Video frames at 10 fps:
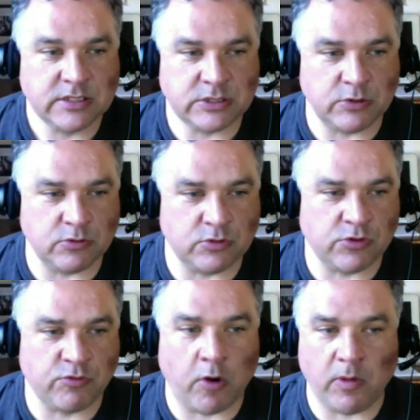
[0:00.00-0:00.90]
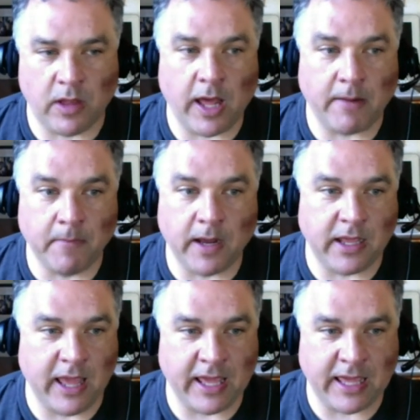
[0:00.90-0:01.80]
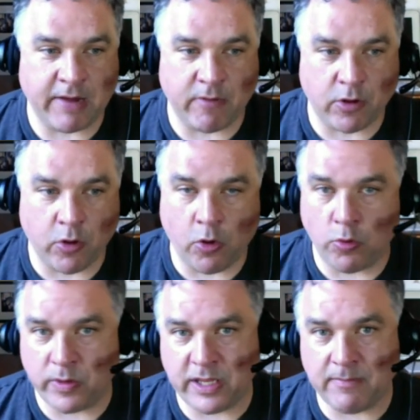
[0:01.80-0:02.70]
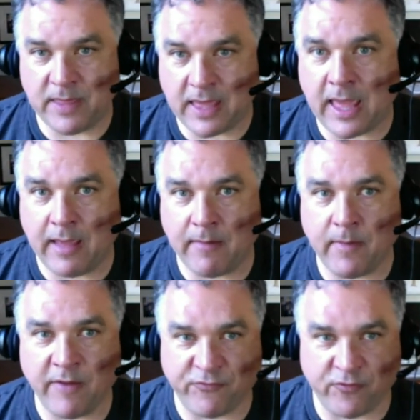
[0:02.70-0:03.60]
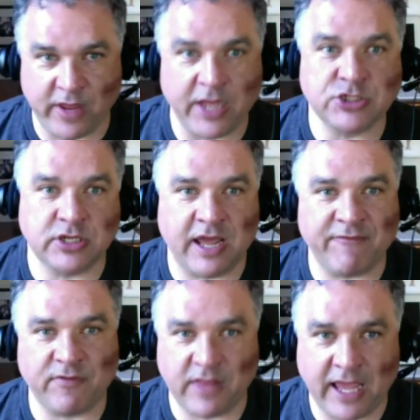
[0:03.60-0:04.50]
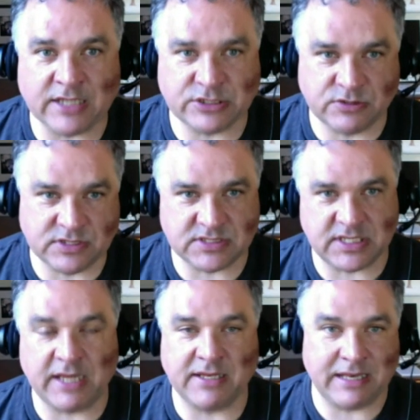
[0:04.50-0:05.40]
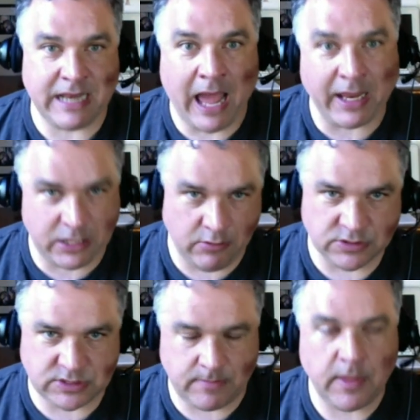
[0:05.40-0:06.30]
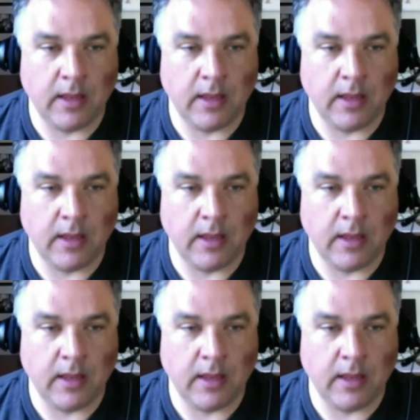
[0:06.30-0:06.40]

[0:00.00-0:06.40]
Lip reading: to throw a lot of money at Gerrit Cole when he became a free agent after the Astros decided to not use him